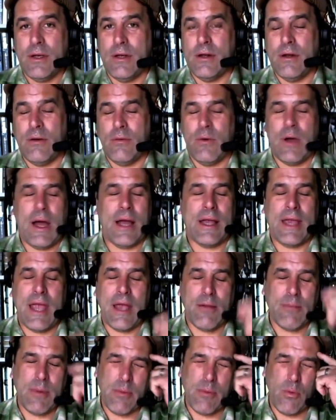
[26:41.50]
you know, I
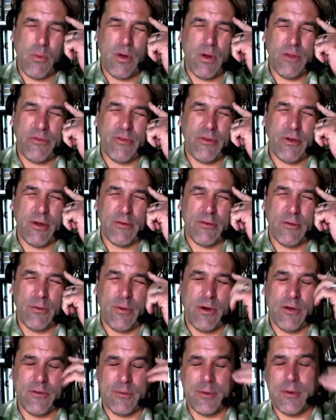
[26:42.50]
can't remember what series
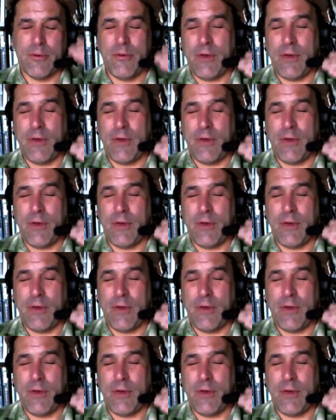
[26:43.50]
it was,